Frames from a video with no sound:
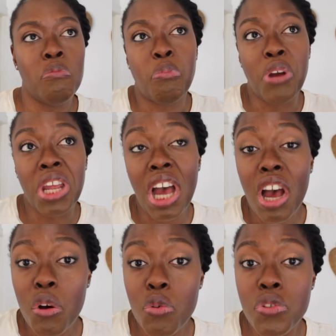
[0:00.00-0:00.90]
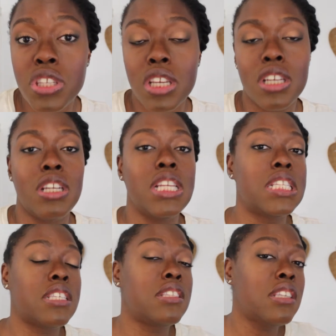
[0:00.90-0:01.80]
breakouts, it can
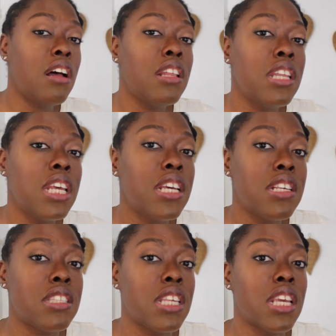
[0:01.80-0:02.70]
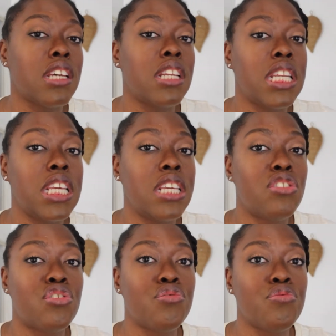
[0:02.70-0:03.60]
lead to dullness, it can
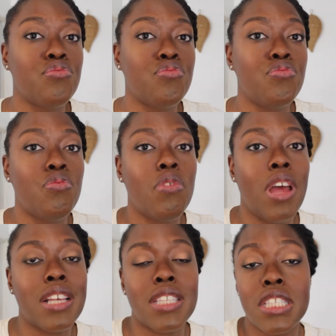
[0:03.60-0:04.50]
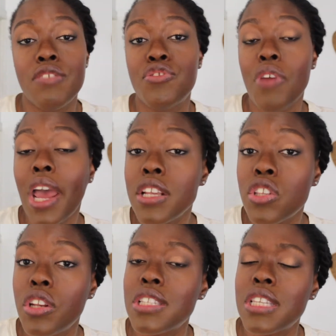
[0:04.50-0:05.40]
lead to excessive
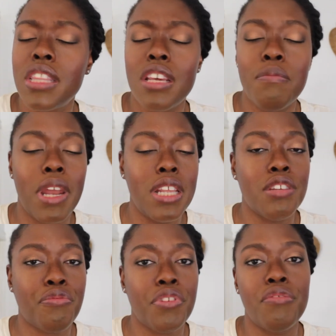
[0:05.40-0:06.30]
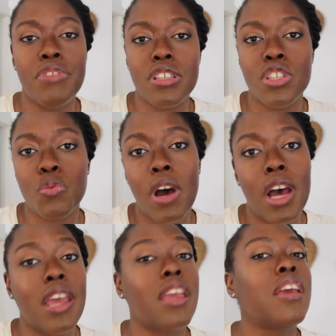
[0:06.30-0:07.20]
dryness on the skin. There are many different reasons
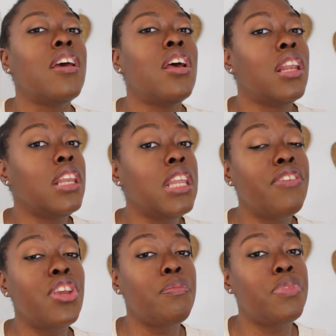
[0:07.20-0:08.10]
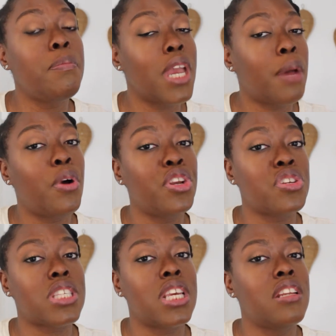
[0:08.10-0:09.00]
why leaving the makeup on
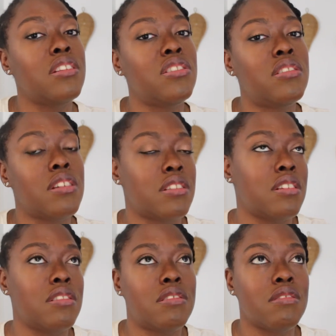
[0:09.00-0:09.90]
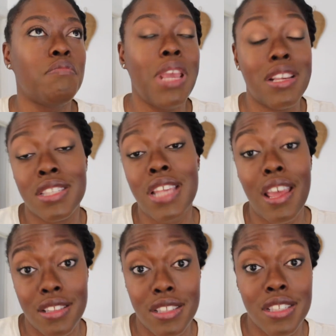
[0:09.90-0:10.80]
your skin doesn't make
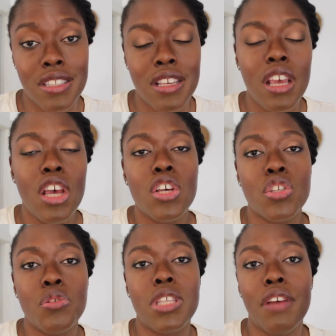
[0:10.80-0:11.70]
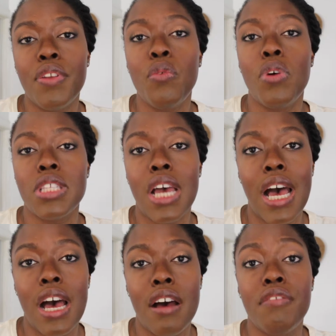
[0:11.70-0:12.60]
sense. So you definitely want to
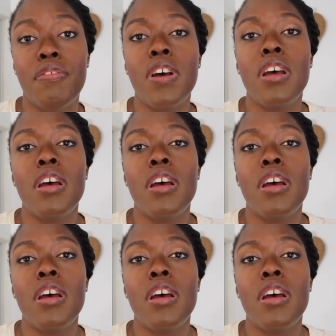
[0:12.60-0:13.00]
have